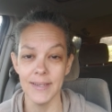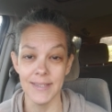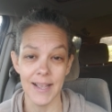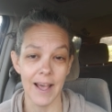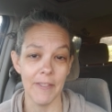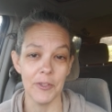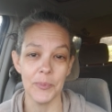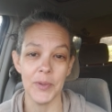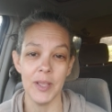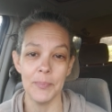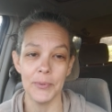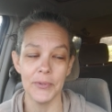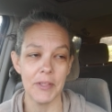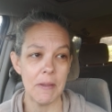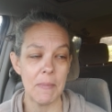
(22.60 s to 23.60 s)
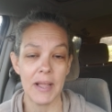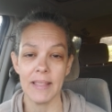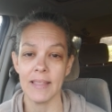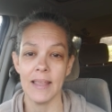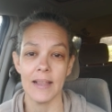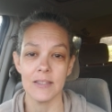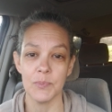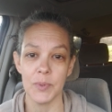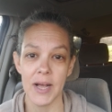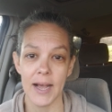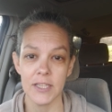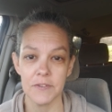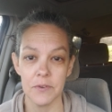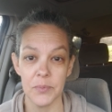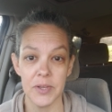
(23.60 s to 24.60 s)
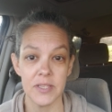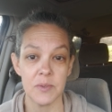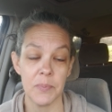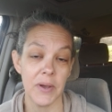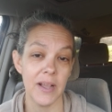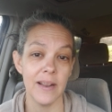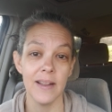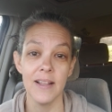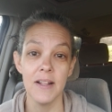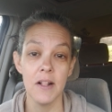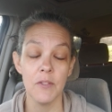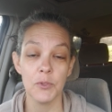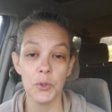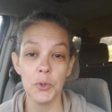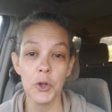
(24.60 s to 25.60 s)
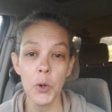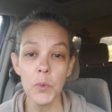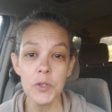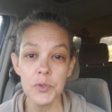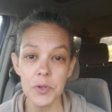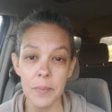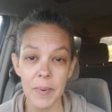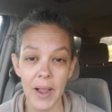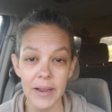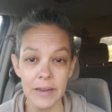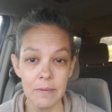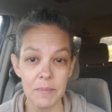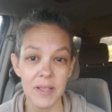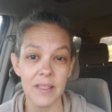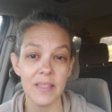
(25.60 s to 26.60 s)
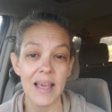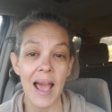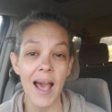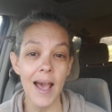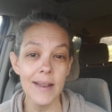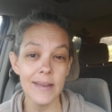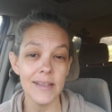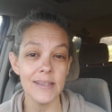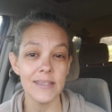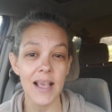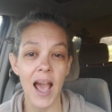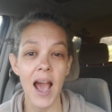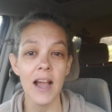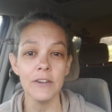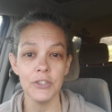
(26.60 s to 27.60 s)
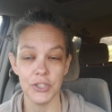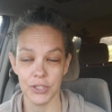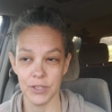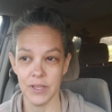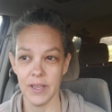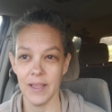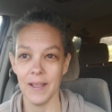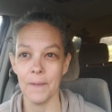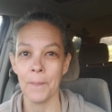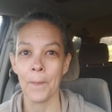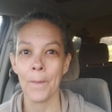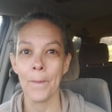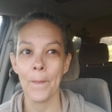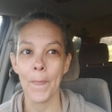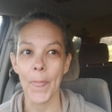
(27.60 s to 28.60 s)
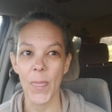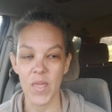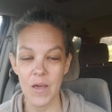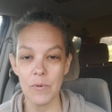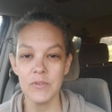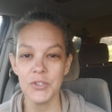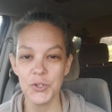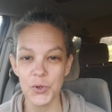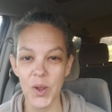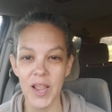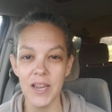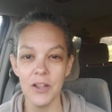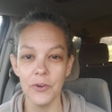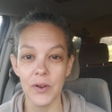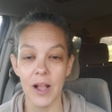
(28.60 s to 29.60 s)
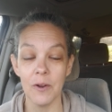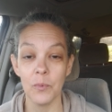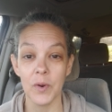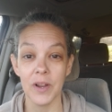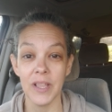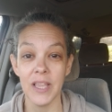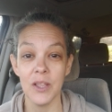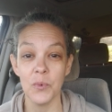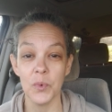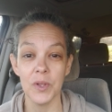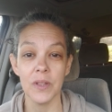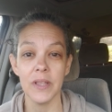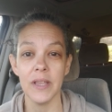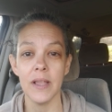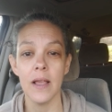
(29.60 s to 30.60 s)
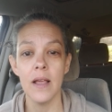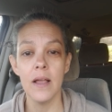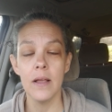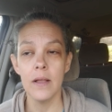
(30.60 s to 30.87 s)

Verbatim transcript: and to other people, they might think it's blasphemous, but the Lord was reminding me that is actually that was a training ground where he really